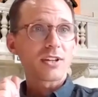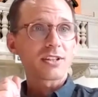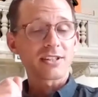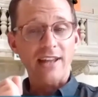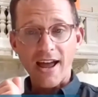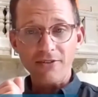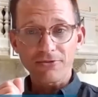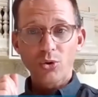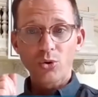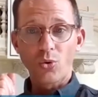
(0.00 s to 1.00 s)

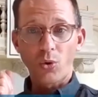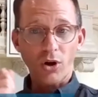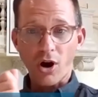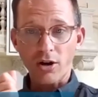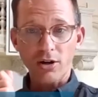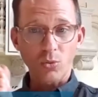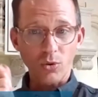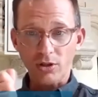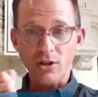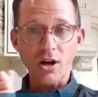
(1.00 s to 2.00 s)
staff who work harder,
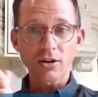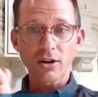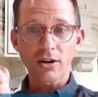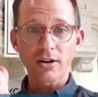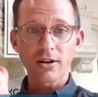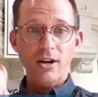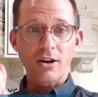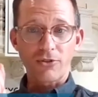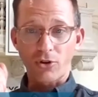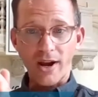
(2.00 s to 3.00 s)
work longer
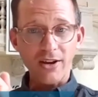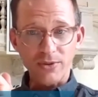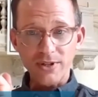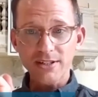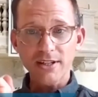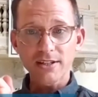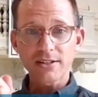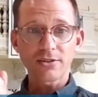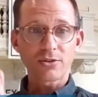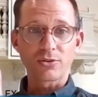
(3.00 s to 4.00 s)
for the right
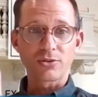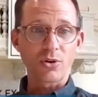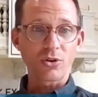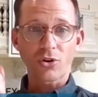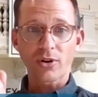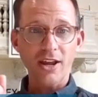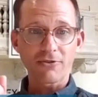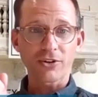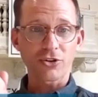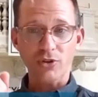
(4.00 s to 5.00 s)
reasons, who don't create
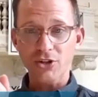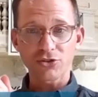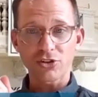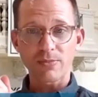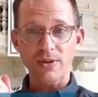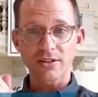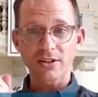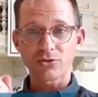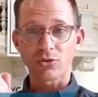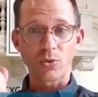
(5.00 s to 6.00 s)
frustrations in the
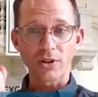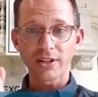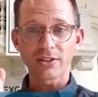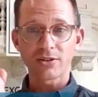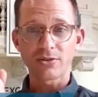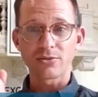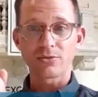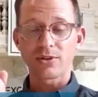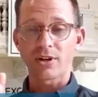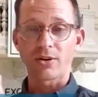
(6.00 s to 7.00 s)
business, who are willing to,
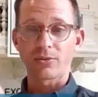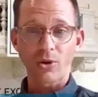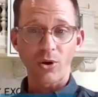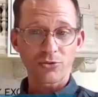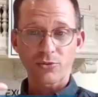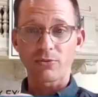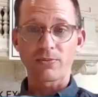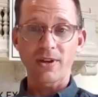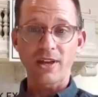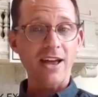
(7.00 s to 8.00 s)
you know, go through the
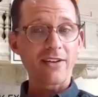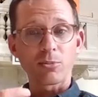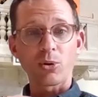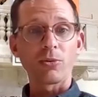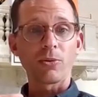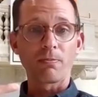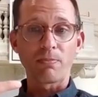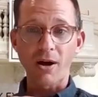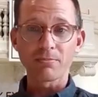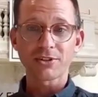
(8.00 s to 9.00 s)
inevitable
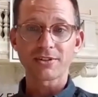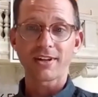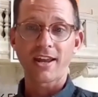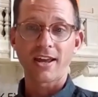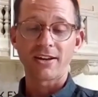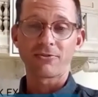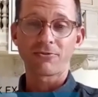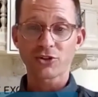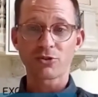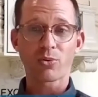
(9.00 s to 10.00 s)
bumps and
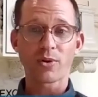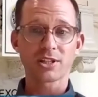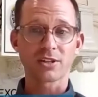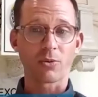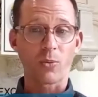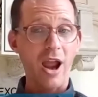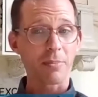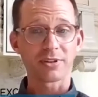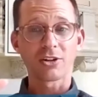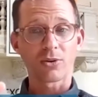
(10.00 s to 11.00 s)
friction points of a
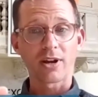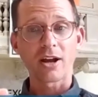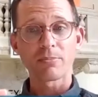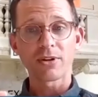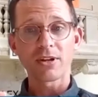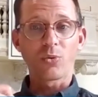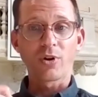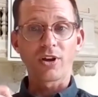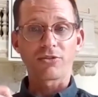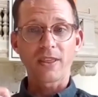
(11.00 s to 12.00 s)
rapidly growing company
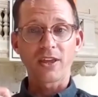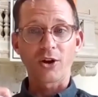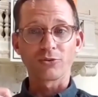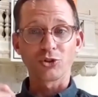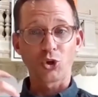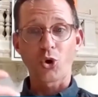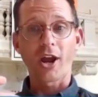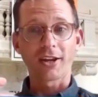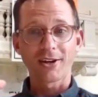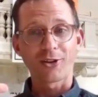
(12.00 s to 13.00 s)
with, you know,
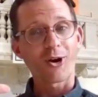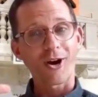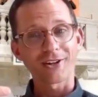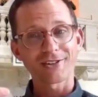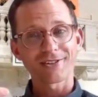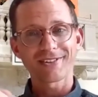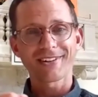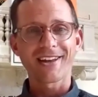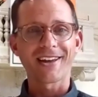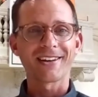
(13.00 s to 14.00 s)
joy in their hearts,
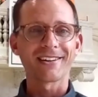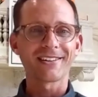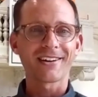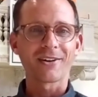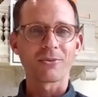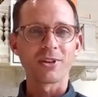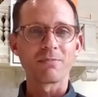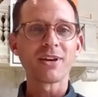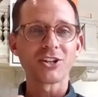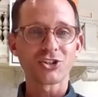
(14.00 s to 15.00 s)
and really
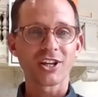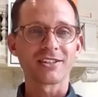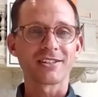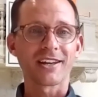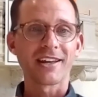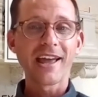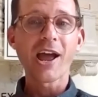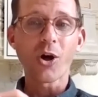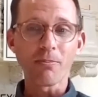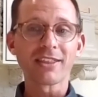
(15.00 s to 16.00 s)
pitch in to
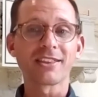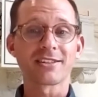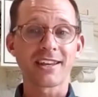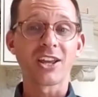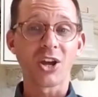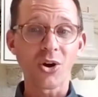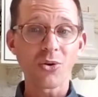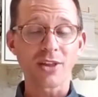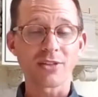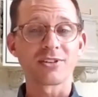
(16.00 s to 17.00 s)
help make this thing go
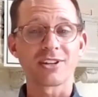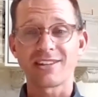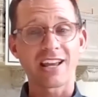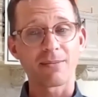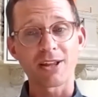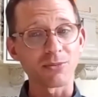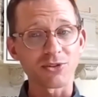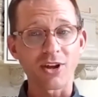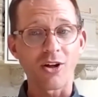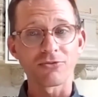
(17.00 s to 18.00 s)
rather than just thinking about
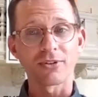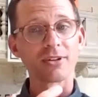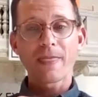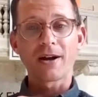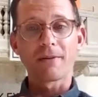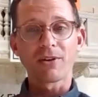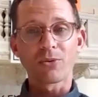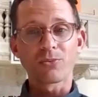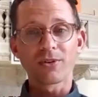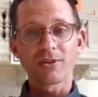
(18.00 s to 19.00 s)
themselves. And
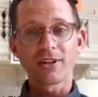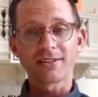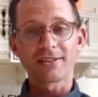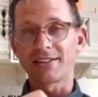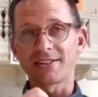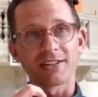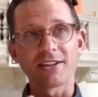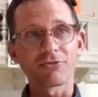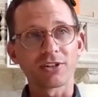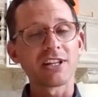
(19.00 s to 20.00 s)
it's a
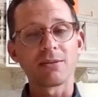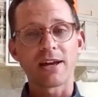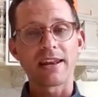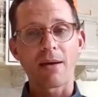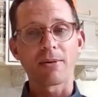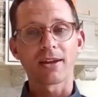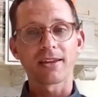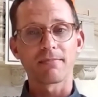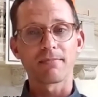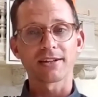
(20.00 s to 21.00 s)
different team dynamic
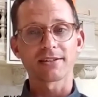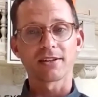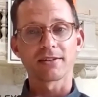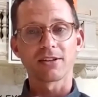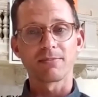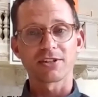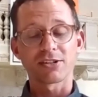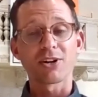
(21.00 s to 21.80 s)
and makes the business